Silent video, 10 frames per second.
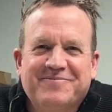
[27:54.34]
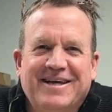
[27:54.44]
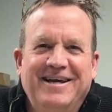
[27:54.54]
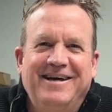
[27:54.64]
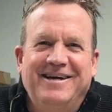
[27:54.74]

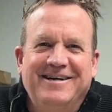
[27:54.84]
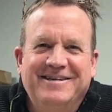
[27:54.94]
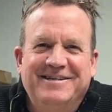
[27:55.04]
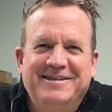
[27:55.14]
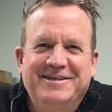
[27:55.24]
Yeah.
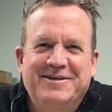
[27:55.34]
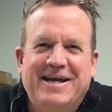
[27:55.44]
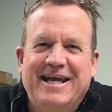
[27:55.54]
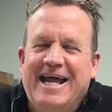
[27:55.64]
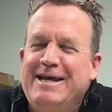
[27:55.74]
You
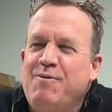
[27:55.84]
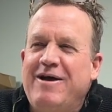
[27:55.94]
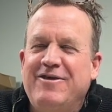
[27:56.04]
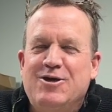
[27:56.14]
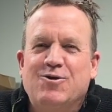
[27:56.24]
can, any
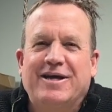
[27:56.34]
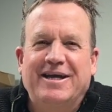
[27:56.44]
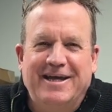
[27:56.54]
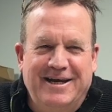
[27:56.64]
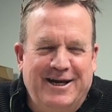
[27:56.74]
way that you can
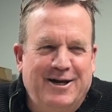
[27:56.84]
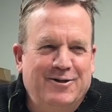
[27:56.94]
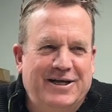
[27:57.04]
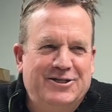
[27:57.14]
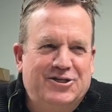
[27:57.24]
get here,
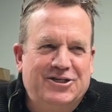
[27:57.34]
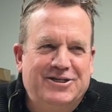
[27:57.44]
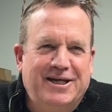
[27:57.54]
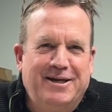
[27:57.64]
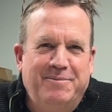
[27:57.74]
ladies and
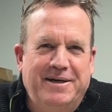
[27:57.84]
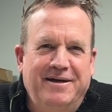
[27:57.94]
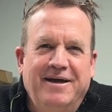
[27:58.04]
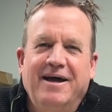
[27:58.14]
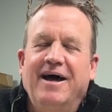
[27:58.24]
gentlemen,
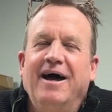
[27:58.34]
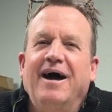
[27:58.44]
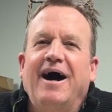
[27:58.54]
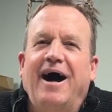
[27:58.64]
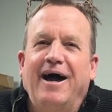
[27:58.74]

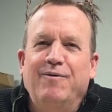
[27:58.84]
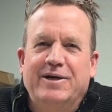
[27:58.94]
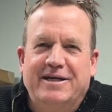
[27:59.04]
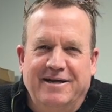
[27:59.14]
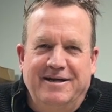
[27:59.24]
I
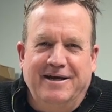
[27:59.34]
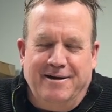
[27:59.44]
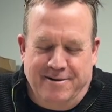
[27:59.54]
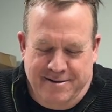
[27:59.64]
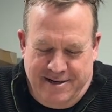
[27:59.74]
would get
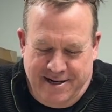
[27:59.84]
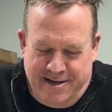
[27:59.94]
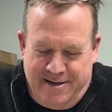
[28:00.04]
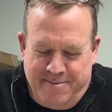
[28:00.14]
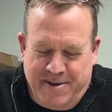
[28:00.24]
here.
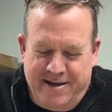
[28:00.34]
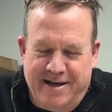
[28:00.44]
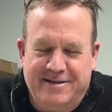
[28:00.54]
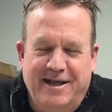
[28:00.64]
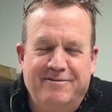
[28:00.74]
And
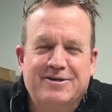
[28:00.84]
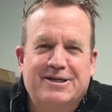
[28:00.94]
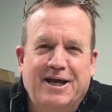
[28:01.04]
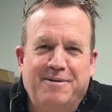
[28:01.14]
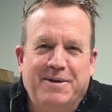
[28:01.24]
May 18th is
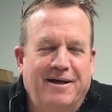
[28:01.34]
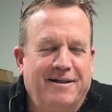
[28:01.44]
going to be a